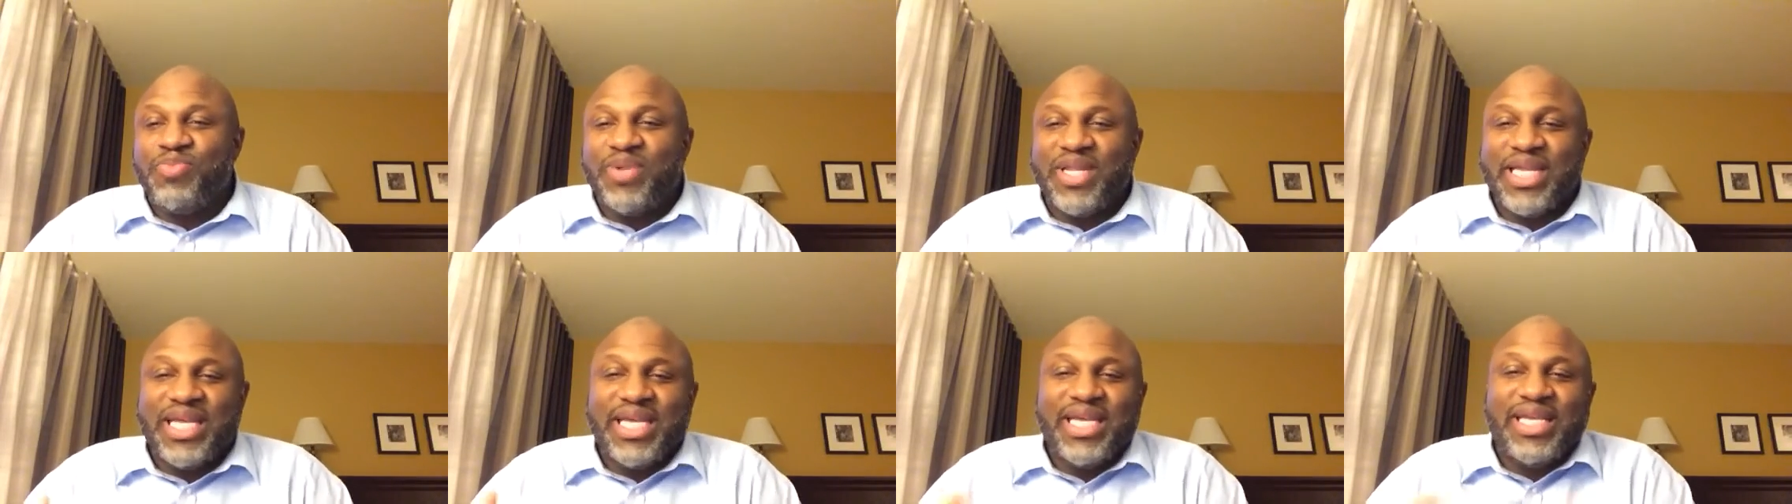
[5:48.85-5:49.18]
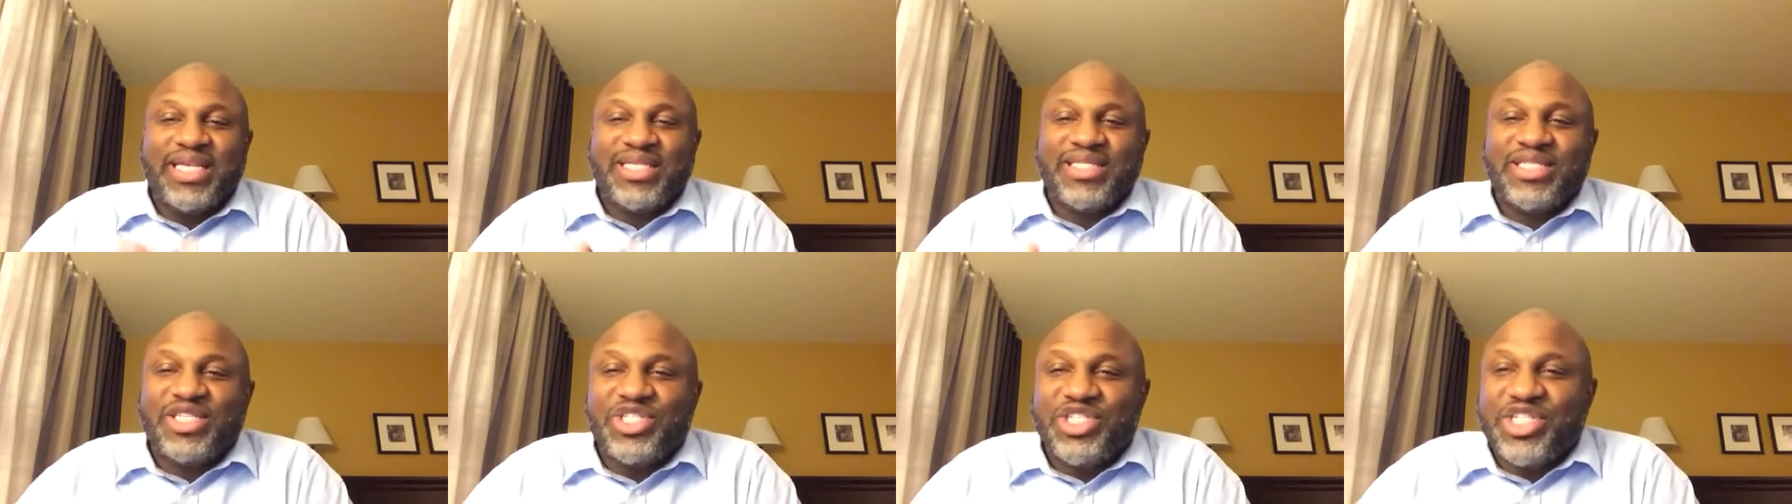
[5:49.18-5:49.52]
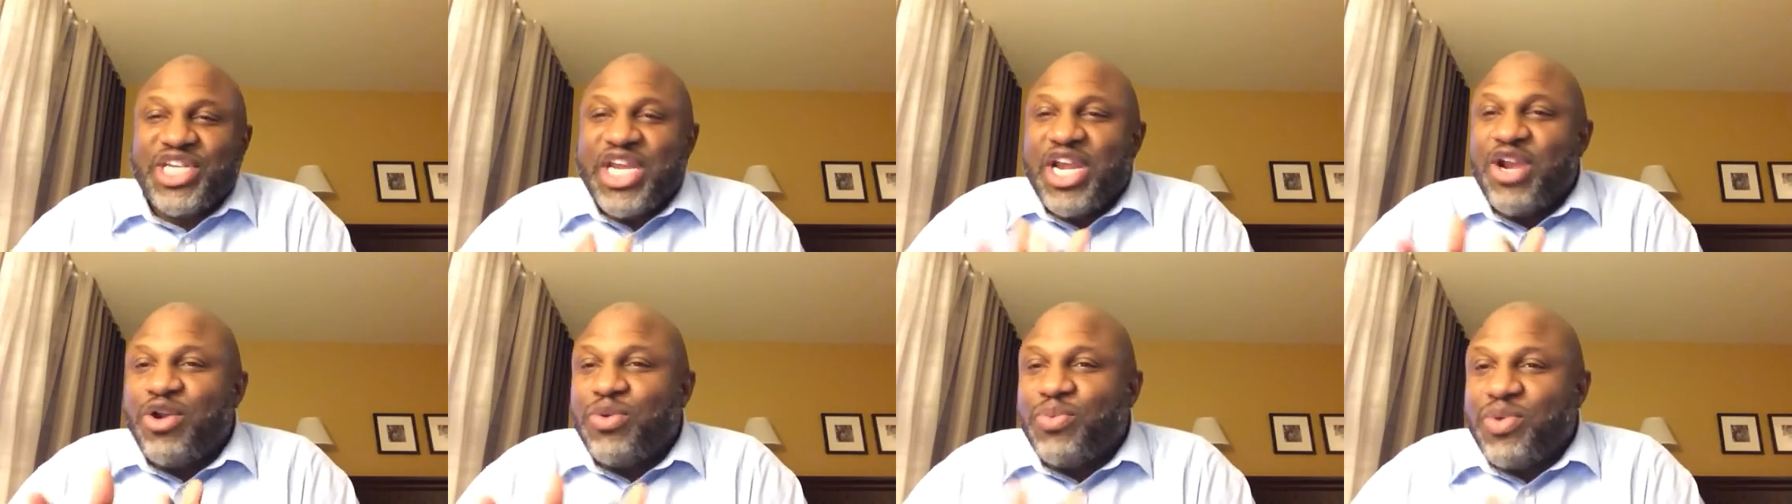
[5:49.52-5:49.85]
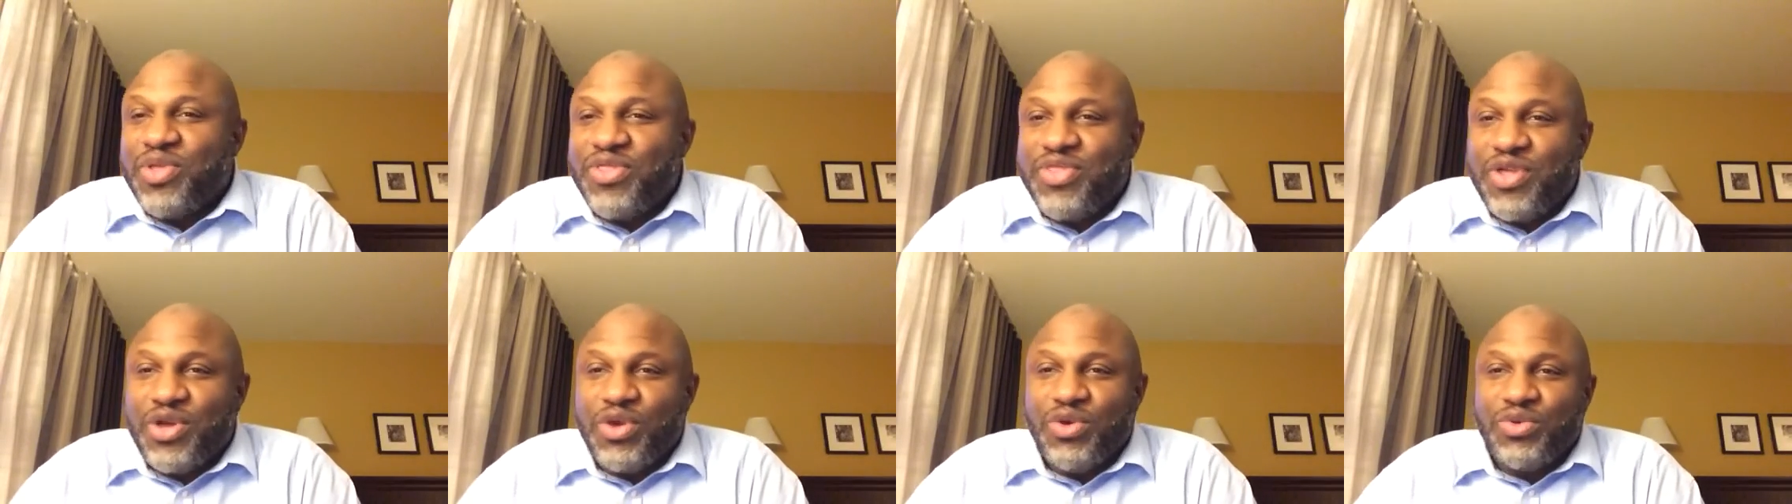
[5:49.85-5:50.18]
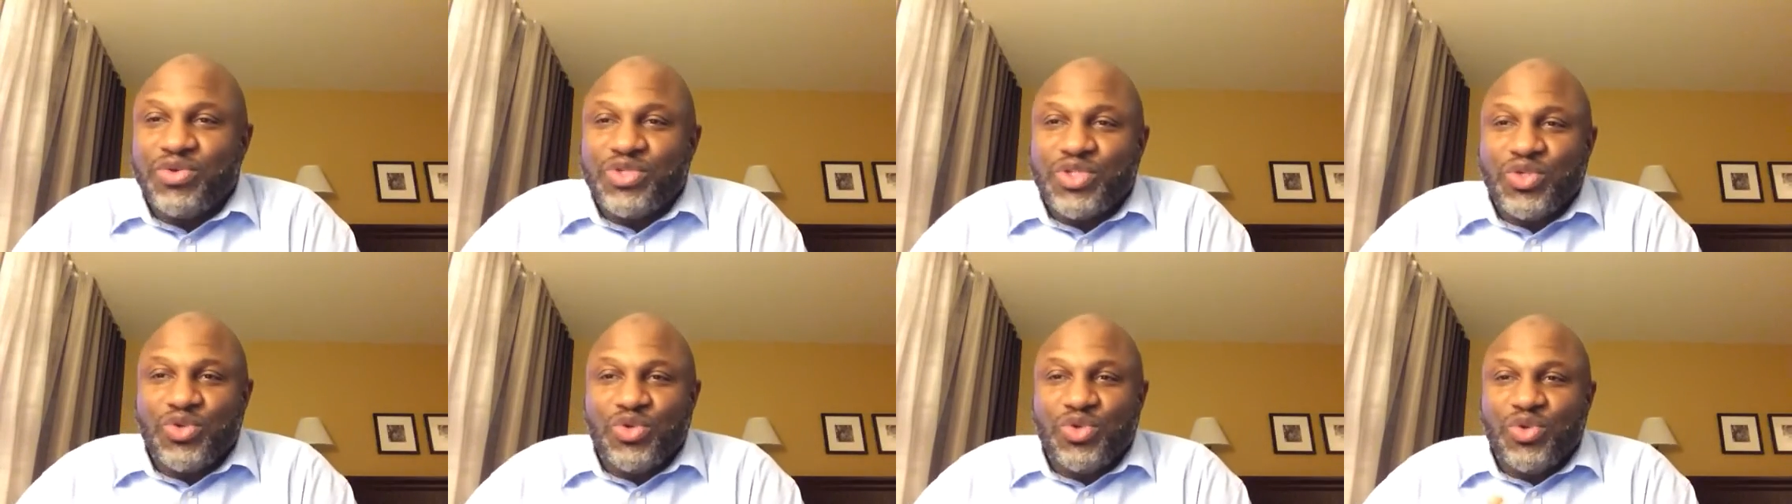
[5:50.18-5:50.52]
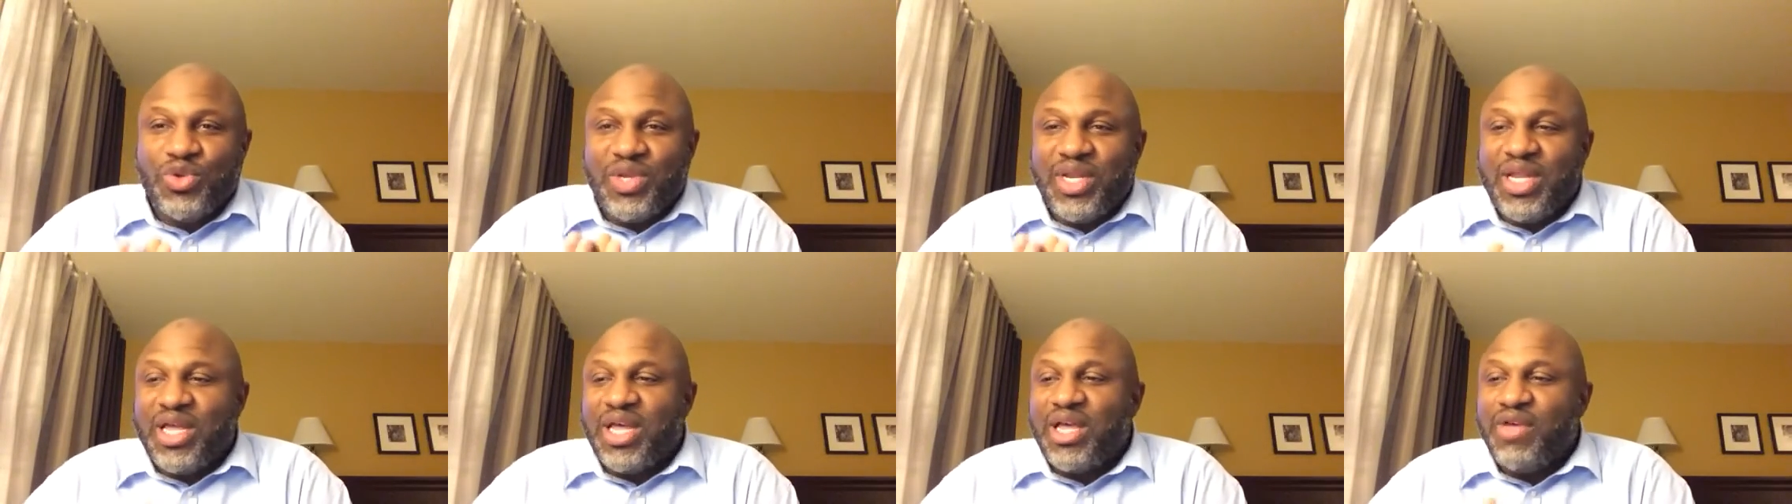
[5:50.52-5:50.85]
please share it with those who
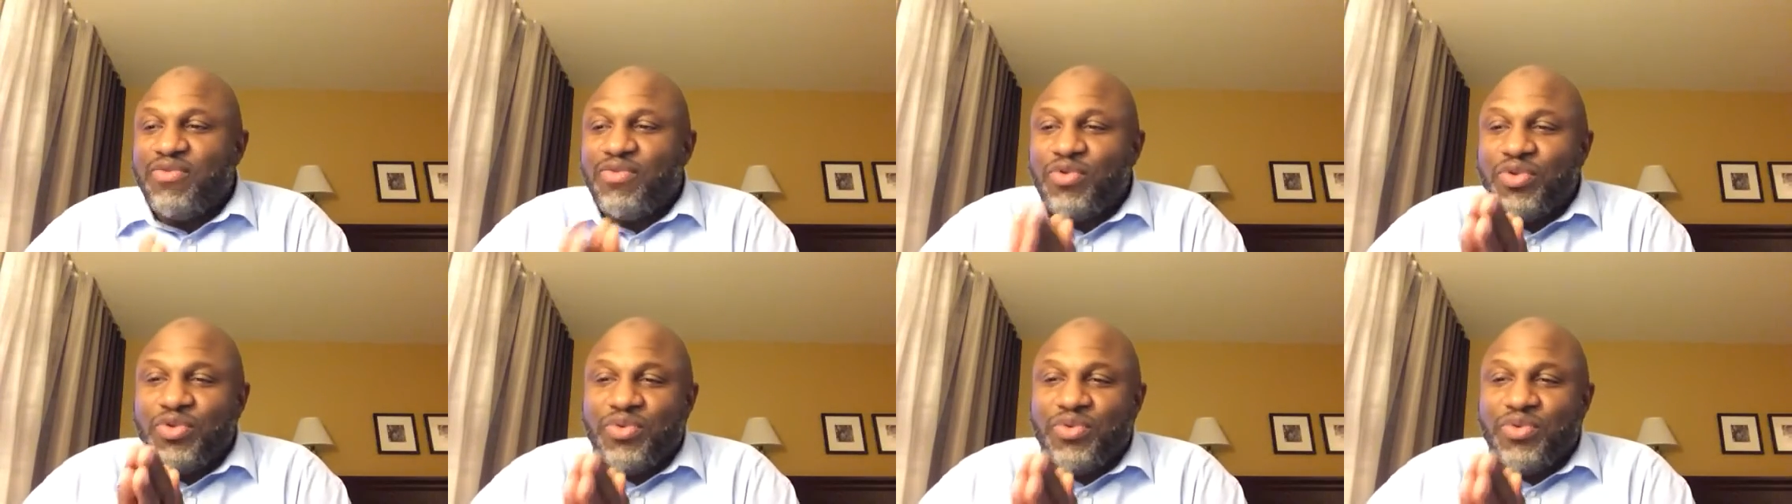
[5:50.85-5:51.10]
you love,